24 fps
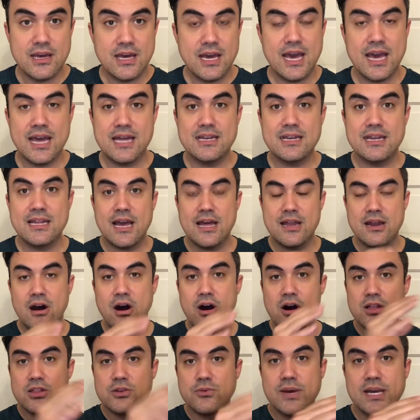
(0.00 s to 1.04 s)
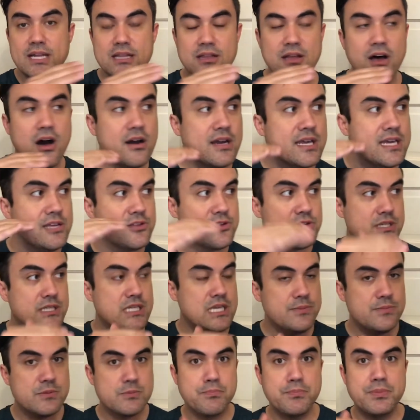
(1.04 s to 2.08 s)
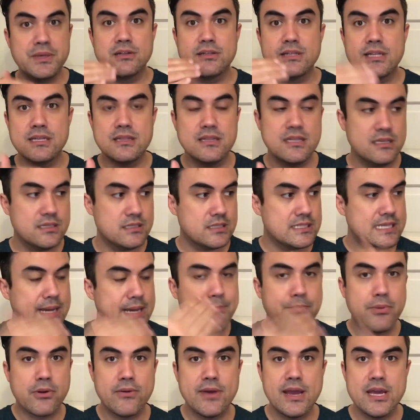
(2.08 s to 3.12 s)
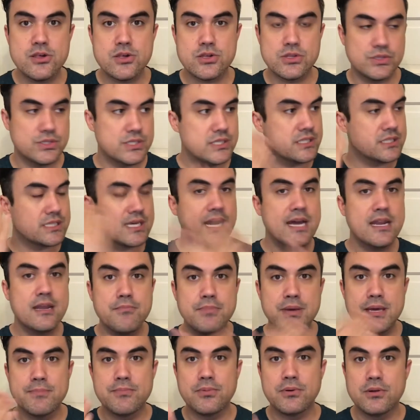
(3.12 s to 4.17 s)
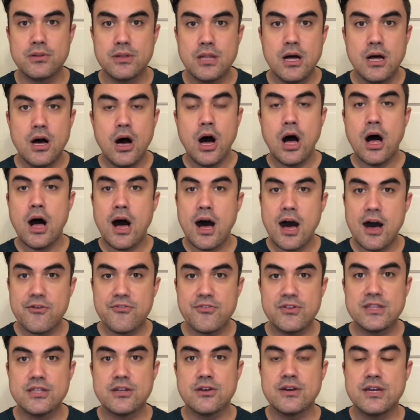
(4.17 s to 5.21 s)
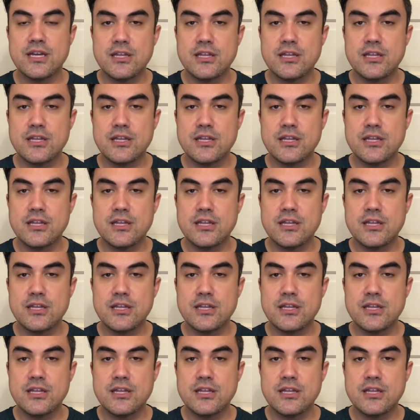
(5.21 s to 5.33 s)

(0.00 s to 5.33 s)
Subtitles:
And all the way along, he just keeps building these separations. He's cutting people off and their